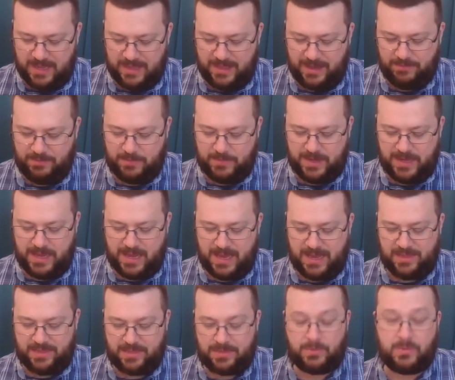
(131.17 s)
that would be
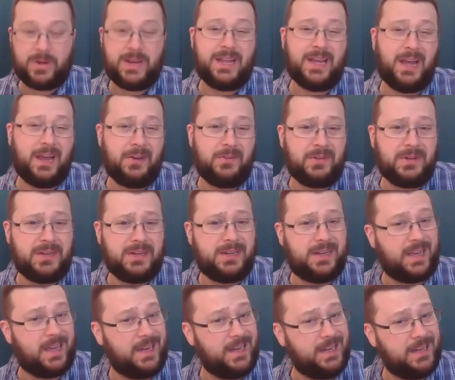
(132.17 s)
a
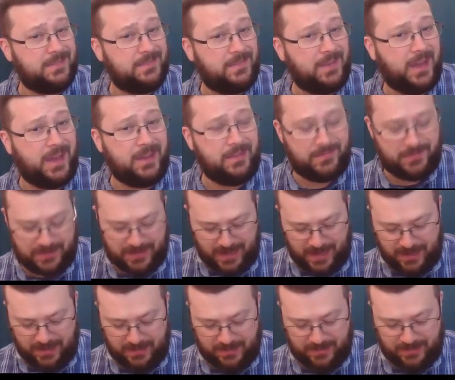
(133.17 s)

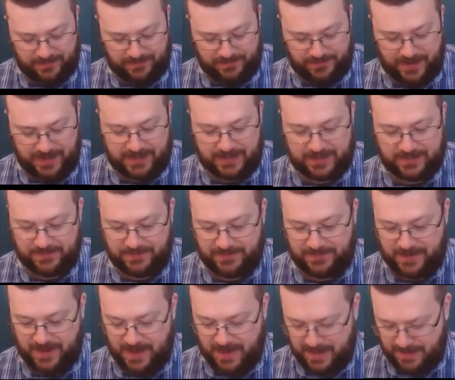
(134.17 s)
$395 effective
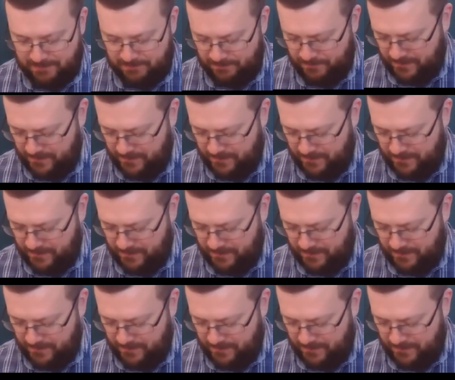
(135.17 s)
fee.